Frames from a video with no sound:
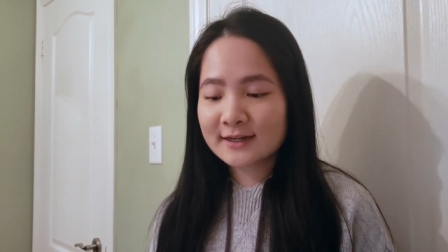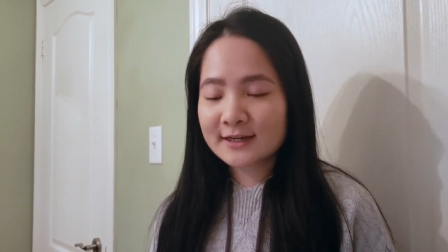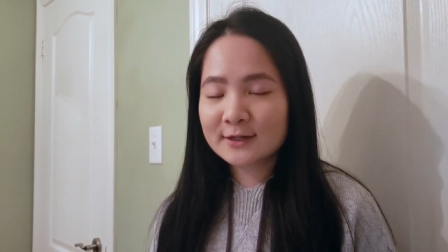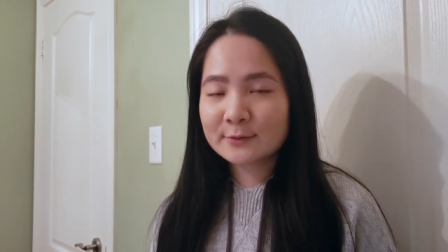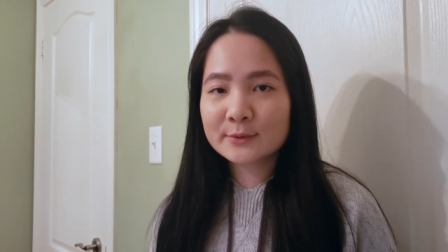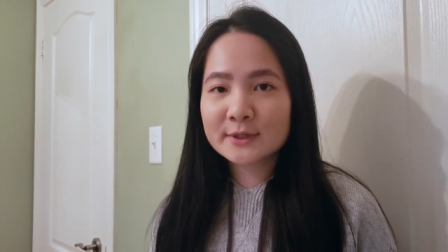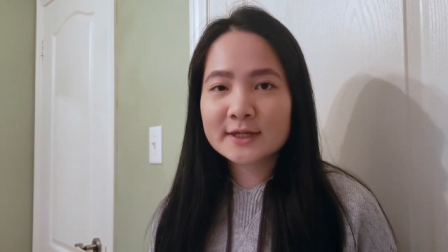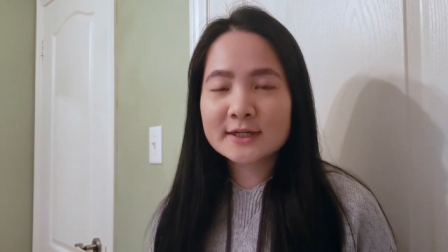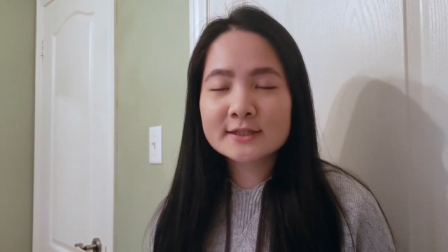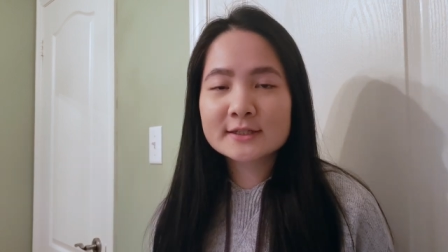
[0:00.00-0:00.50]

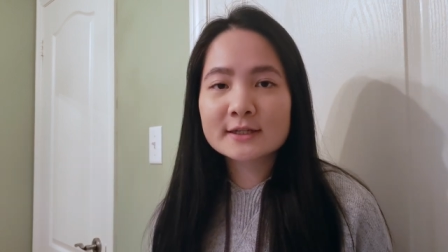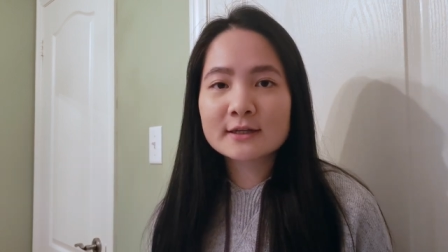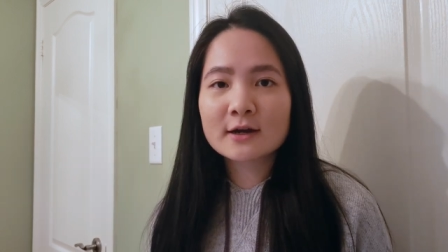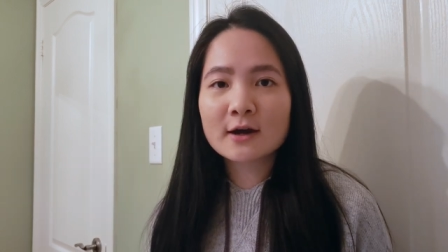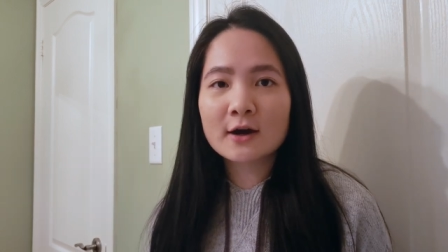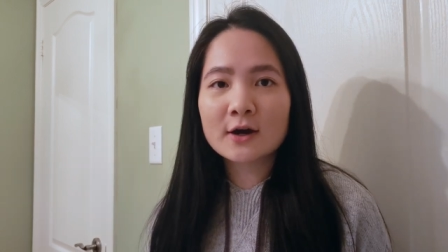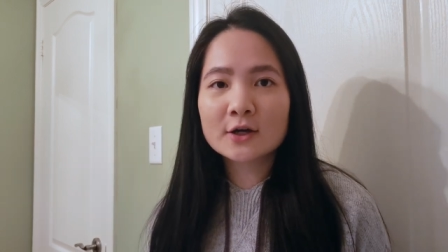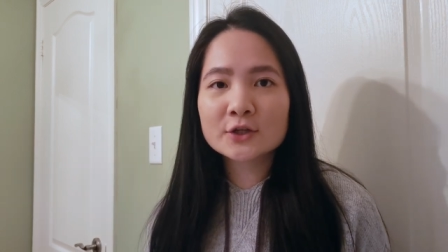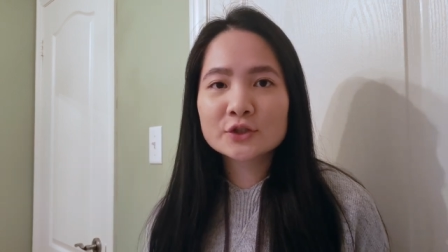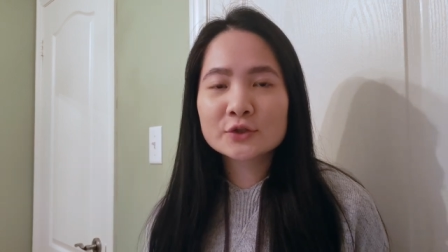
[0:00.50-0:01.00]
Anyways,
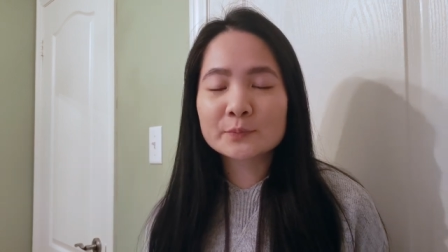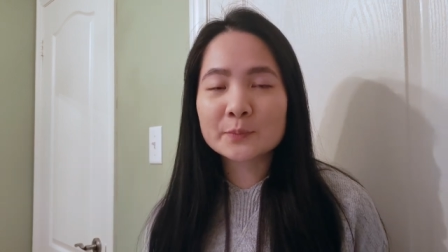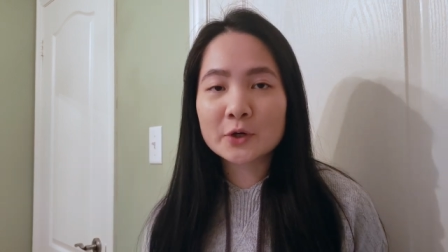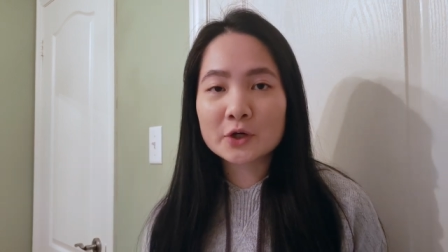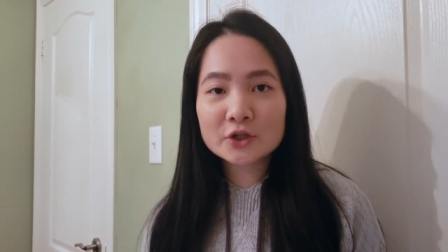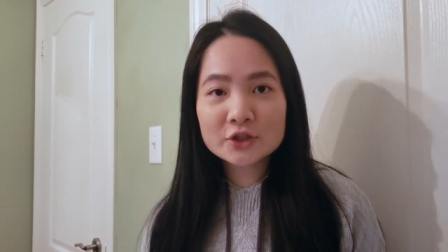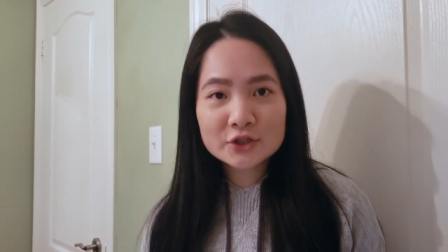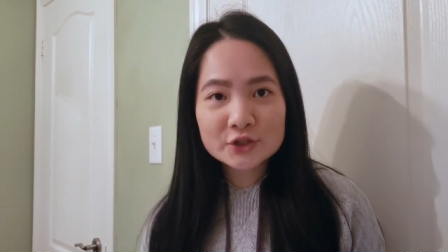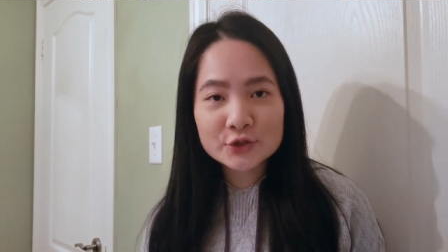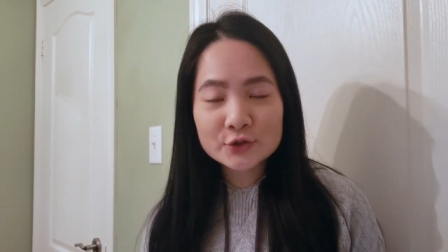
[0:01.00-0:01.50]
on to
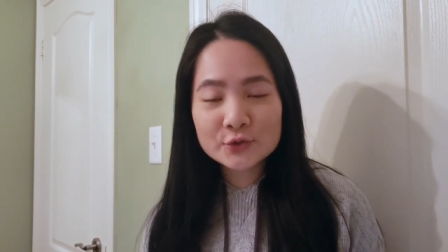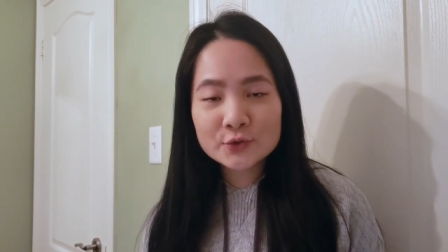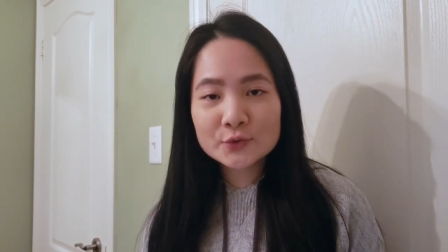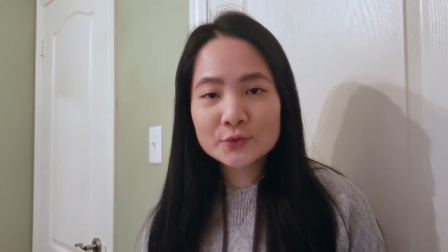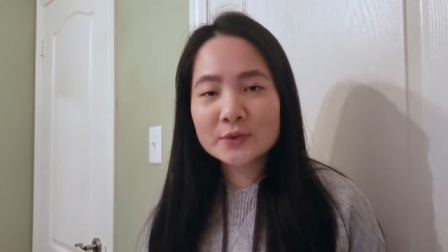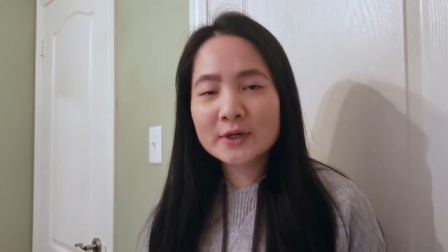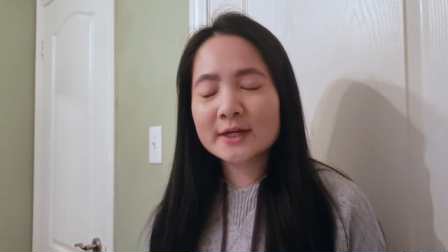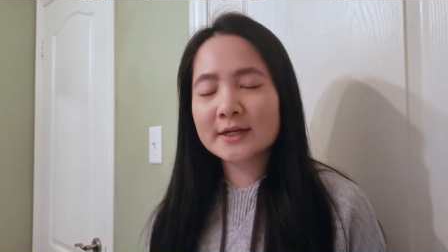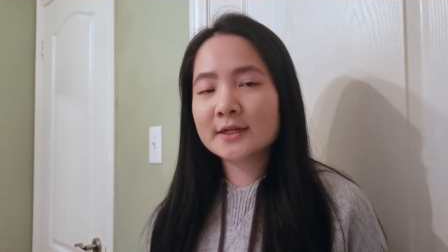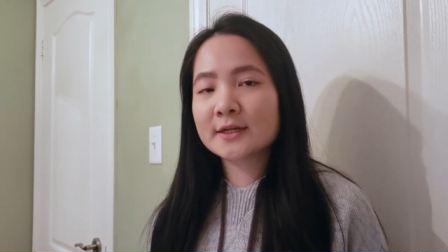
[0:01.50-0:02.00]
part
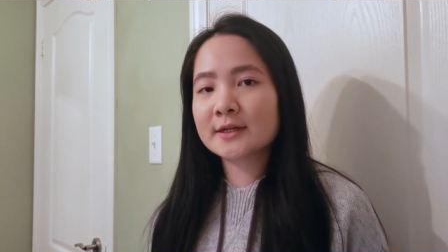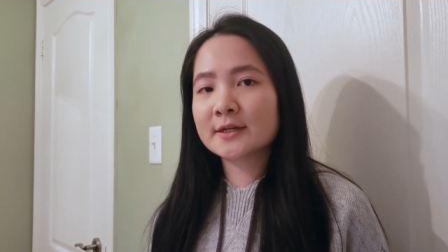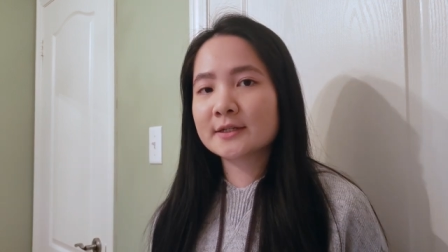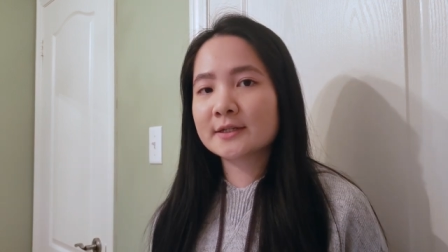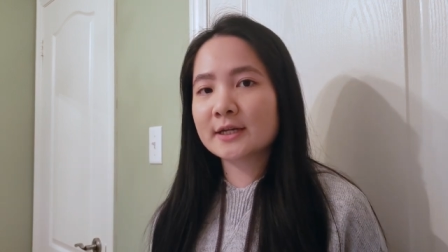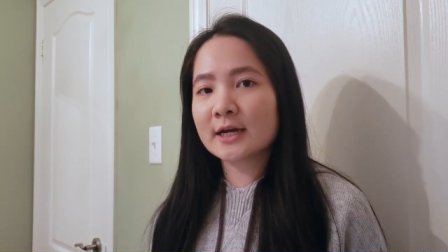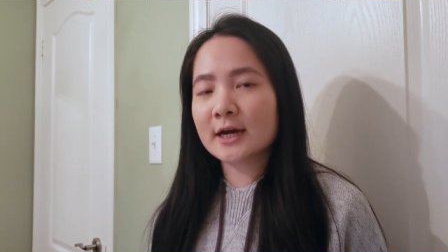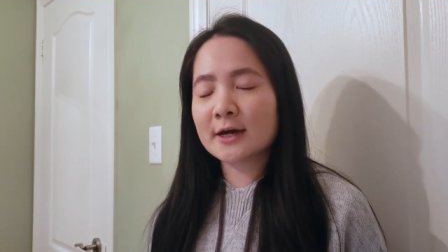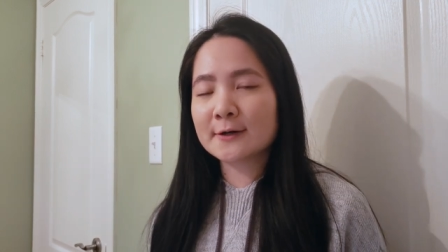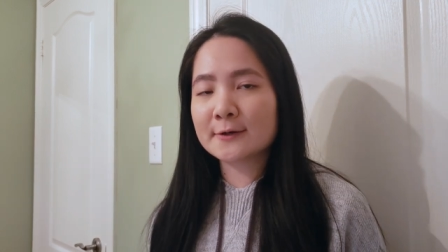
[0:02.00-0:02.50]
two
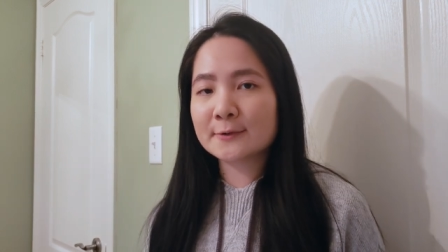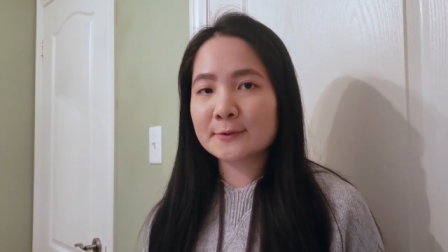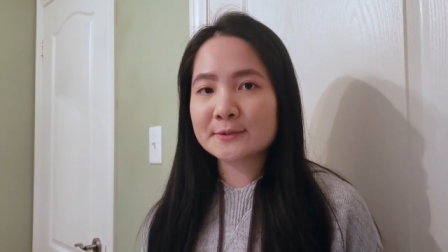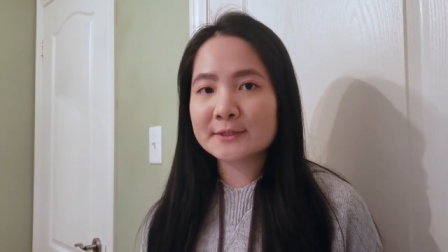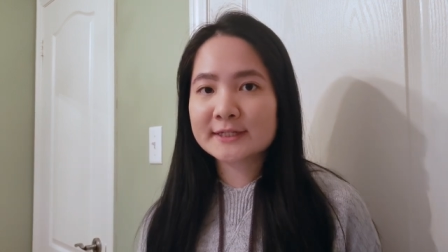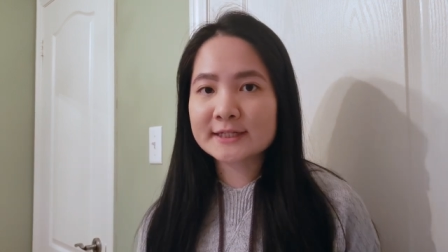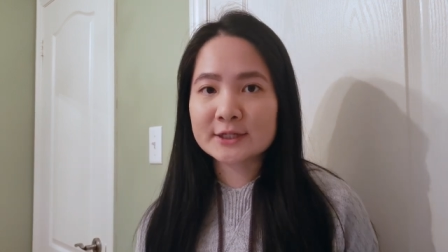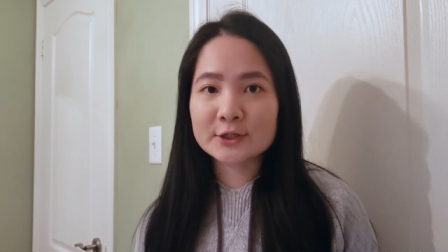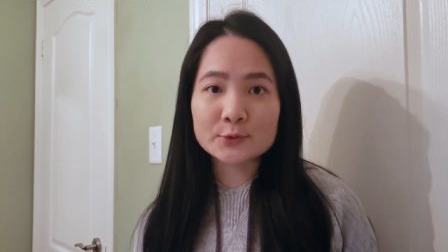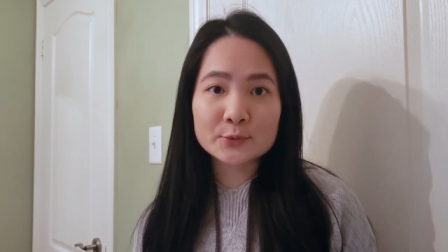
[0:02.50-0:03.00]
and I'll
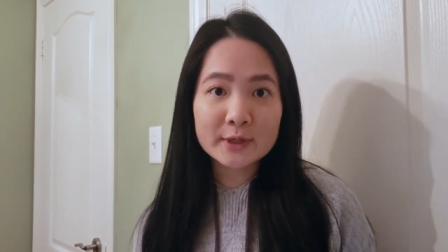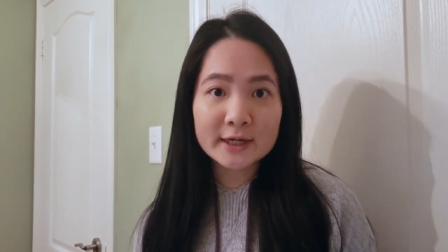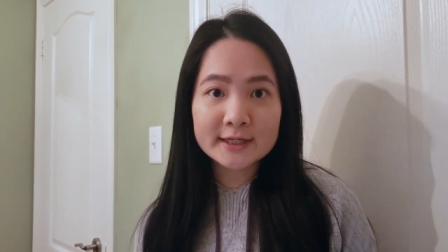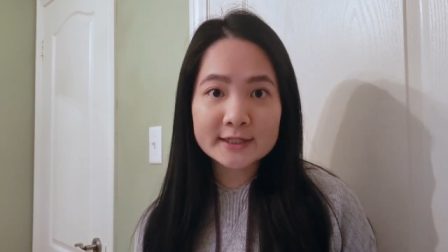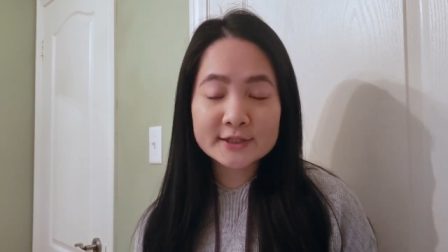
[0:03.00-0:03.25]
see you guys